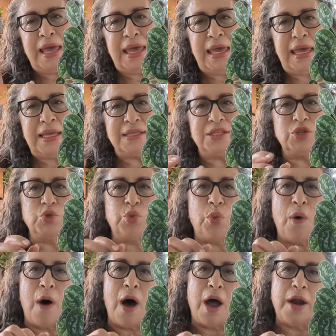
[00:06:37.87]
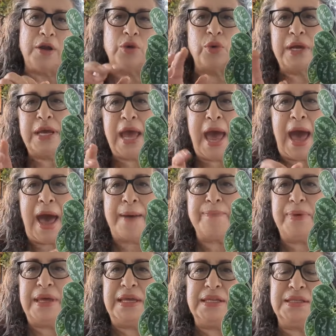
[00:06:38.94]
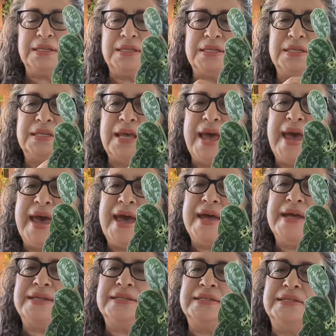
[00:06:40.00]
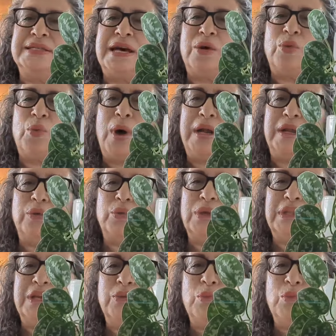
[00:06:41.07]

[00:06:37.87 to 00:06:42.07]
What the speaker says: its watering habits and what it really